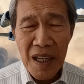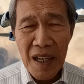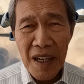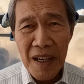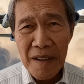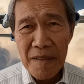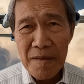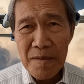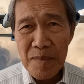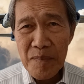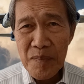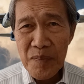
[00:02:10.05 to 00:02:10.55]

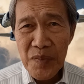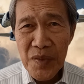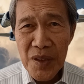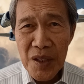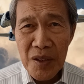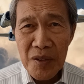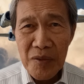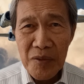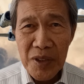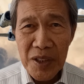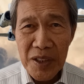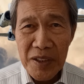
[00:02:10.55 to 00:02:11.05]
And
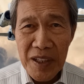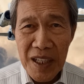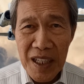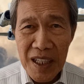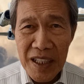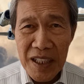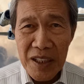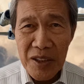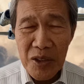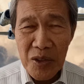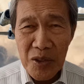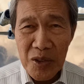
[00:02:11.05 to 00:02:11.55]
we
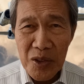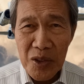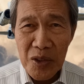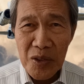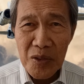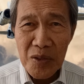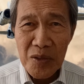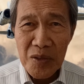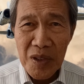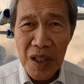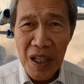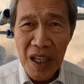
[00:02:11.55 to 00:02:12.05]
really don't
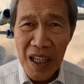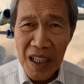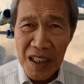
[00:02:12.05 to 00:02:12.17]
know,